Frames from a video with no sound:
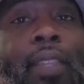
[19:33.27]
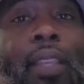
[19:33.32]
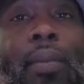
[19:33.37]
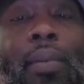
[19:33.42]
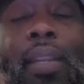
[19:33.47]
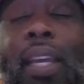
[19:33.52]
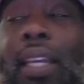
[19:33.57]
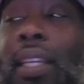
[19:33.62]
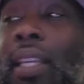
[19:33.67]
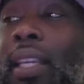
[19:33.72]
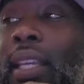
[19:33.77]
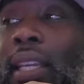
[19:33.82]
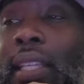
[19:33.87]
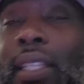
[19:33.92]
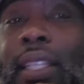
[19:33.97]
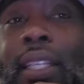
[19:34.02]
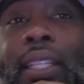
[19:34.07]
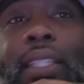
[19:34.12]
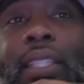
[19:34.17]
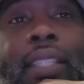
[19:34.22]
But at the
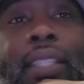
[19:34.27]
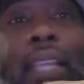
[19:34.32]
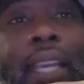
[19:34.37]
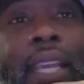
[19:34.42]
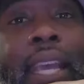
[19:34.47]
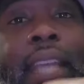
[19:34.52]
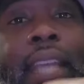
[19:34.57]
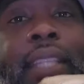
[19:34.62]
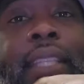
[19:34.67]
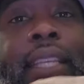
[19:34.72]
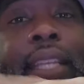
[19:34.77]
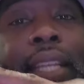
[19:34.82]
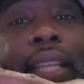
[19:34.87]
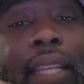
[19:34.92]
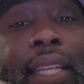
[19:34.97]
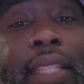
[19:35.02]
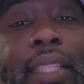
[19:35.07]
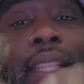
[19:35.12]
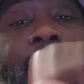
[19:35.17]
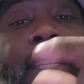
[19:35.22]
end of
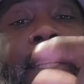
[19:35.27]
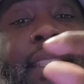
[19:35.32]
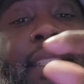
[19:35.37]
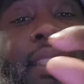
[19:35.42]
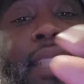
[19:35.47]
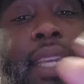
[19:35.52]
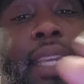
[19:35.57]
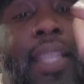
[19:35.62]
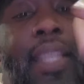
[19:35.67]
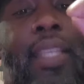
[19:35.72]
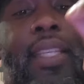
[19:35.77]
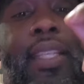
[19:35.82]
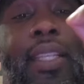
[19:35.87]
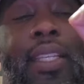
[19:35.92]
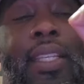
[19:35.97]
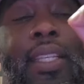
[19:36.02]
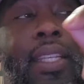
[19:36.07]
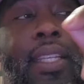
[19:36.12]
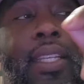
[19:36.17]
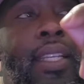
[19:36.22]
the
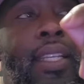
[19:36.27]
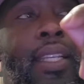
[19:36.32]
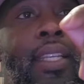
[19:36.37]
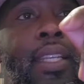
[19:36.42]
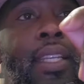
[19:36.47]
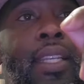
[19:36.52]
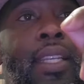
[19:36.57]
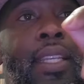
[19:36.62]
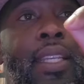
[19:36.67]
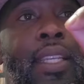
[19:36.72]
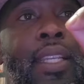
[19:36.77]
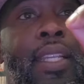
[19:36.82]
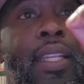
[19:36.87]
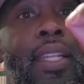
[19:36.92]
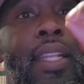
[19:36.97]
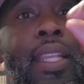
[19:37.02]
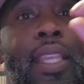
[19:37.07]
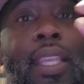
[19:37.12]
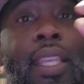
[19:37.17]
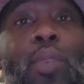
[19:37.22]
day,
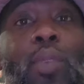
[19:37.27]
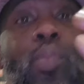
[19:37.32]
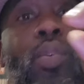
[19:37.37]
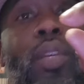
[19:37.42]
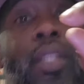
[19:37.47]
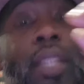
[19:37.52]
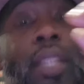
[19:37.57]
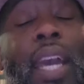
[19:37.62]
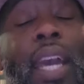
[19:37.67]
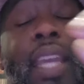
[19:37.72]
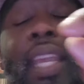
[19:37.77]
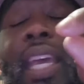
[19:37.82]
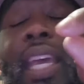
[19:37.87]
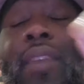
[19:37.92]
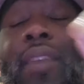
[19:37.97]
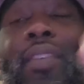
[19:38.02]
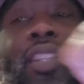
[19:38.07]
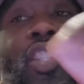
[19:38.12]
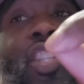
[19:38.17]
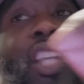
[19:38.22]
he would not
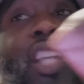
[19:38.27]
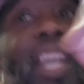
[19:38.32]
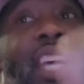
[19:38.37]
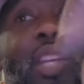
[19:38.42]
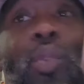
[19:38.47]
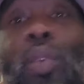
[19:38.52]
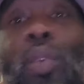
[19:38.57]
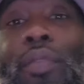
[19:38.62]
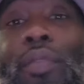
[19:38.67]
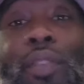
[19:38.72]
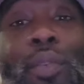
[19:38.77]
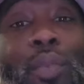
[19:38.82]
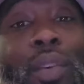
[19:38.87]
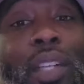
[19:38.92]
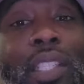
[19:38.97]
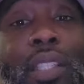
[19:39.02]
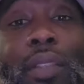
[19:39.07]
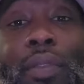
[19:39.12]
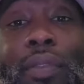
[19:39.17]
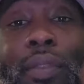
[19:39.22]
have a channel if it
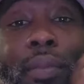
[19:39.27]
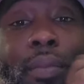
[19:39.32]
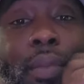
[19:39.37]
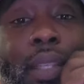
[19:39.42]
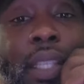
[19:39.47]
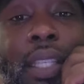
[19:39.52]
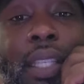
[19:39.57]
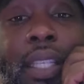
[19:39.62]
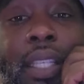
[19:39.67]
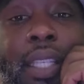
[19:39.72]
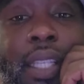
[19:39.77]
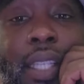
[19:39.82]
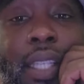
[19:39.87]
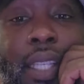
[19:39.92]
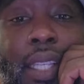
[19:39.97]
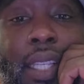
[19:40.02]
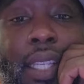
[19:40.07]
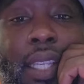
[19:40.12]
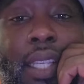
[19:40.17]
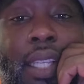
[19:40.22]
wasn't for me.
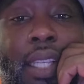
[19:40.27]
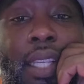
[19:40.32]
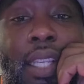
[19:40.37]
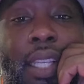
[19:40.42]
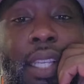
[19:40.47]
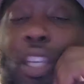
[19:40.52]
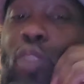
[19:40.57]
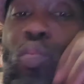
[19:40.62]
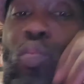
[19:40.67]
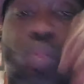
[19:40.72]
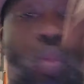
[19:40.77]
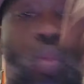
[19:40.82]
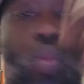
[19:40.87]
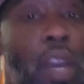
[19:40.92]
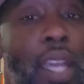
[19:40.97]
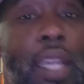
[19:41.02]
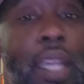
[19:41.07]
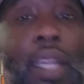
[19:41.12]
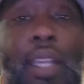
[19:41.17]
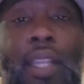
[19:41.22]
He
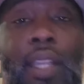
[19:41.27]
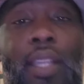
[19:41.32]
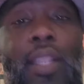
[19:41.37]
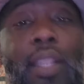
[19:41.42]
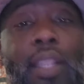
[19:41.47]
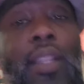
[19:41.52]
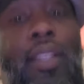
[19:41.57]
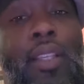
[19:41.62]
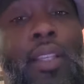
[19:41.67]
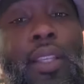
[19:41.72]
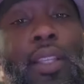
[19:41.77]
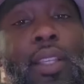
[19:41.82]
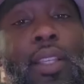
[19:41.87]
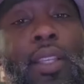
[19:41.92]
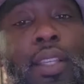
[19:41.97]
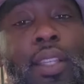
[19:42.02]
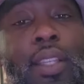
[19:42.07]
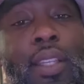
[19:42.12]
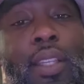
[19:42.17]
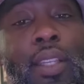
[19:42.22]
wouldn't.
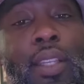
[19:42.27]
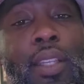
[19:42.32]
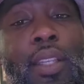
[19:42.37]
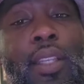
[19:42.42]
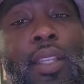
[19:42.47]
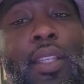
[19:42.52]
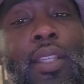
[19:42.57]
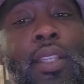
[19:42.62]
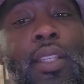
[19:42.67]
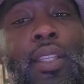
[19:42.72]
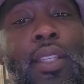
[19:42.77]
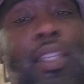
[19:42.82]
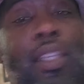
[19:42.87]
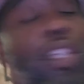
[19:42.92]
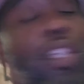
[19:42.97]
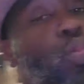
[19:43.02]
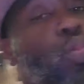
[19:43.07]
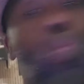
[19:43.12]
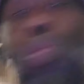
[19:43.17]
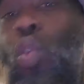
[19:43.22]

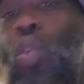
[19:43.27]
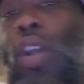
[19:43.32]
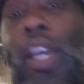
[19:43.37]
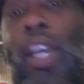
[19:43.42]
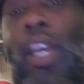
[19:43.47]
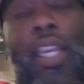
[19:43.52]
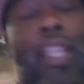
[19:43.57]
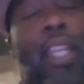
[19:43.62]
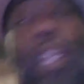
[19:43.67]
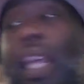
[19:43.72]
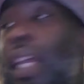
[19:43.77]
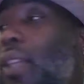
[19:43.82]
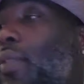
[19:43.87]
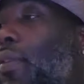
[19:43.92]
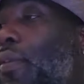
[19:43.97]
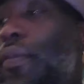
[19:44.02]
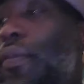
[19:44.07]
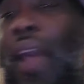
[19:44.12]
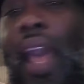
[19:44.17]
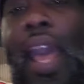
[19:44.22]
And
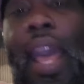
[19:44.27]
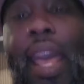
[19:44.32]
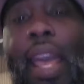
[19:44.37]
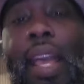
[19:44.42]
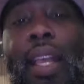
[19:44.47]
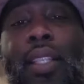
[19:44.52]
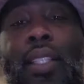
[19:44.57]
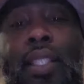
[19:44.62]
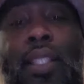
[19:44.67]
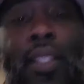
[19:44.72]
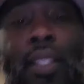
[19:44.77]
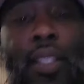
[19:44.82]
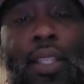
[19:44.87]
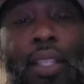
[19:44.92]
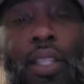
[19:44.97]
that's facts.